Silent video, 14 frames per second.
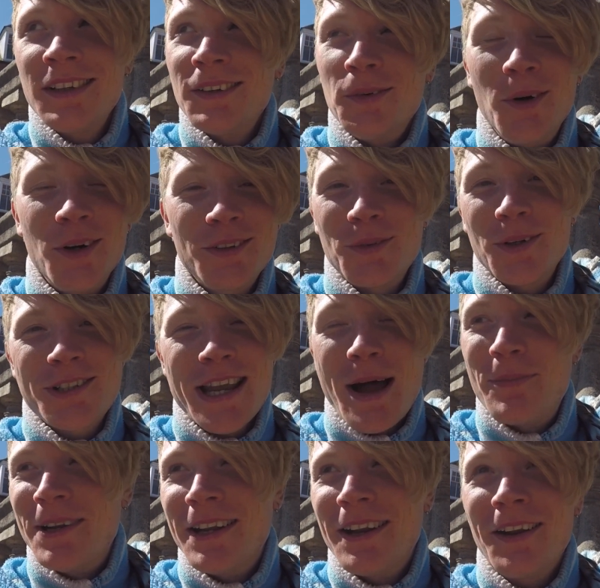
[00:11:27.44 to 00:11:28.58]
what's
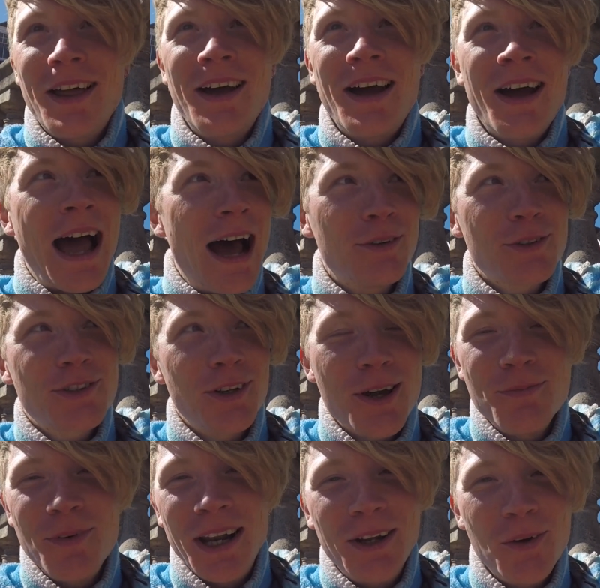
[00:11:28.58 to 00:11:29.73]
happening outside
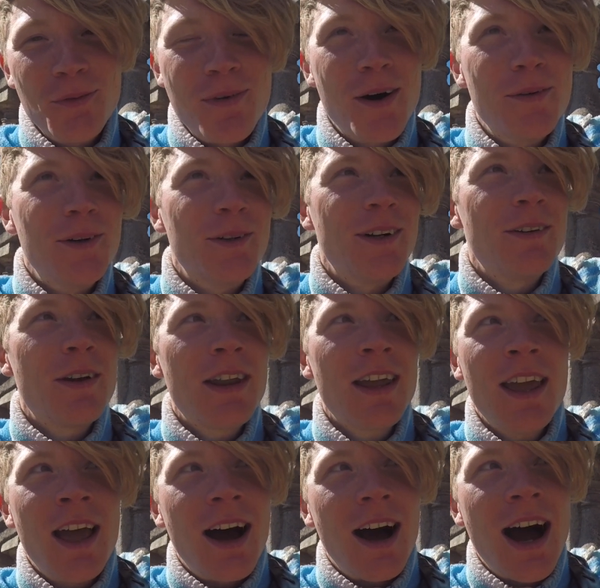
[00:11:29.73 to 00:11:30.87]
my little bubble.
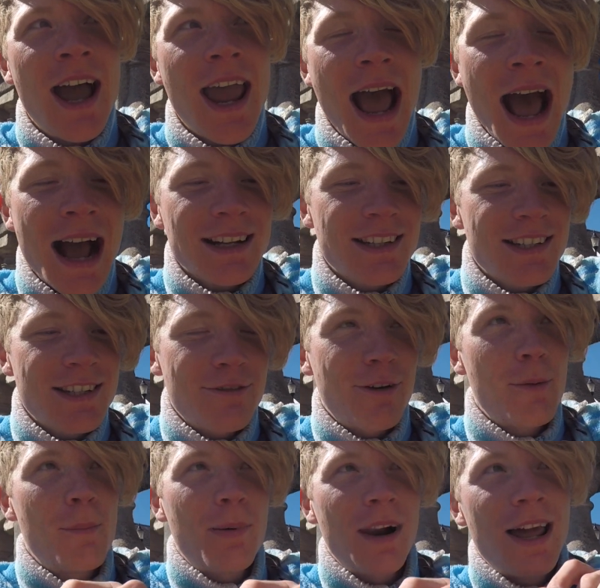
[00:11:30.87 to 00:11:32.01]
I act as if
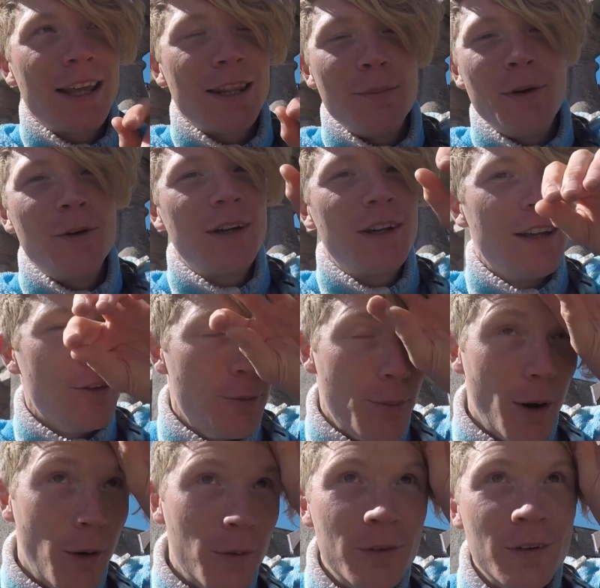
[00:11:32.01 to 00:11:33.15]
I'm playing the Milton Keynes
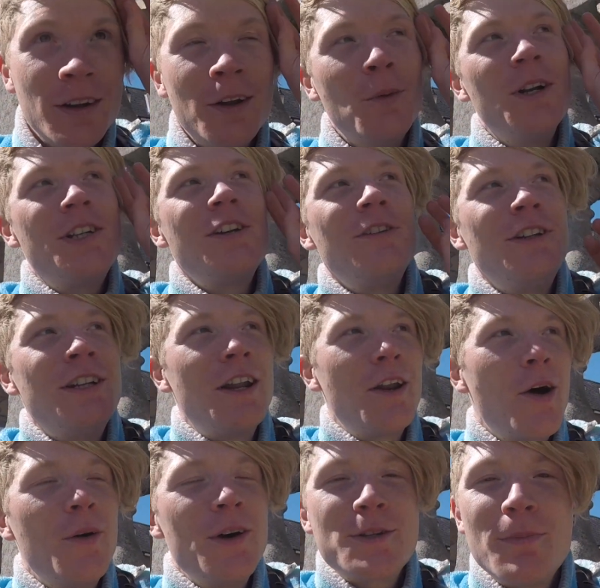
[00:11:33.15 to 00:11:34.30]
Bowl, which if you didn't
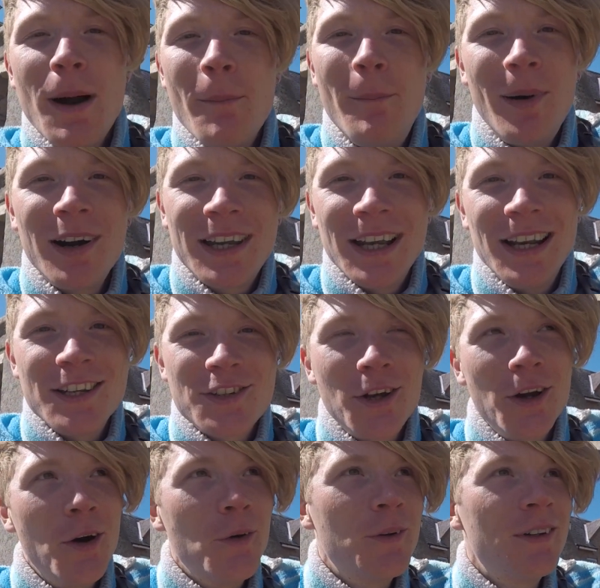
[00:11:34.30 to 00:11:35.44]
know is my bucket list
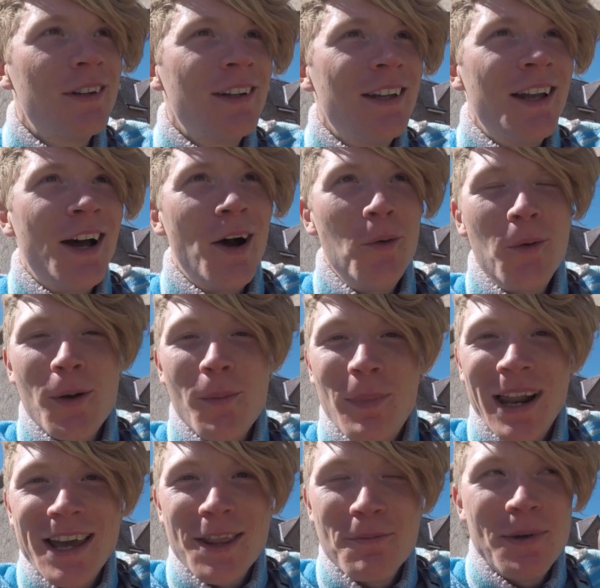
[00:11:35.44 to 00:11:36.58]
goal. I want to
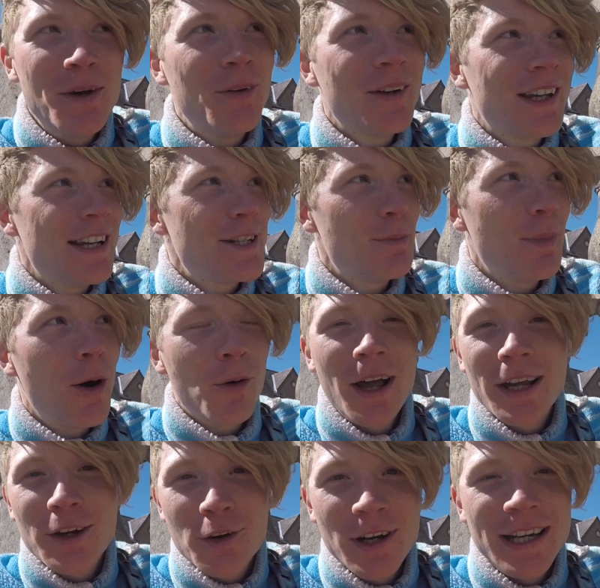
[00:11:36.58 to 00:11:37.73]
play the Milton Keynes Bowl
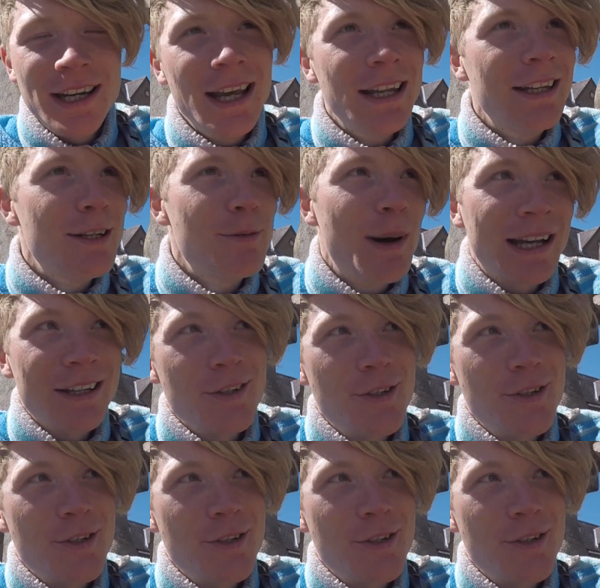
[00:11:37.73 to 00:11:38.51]
like Green Day did back in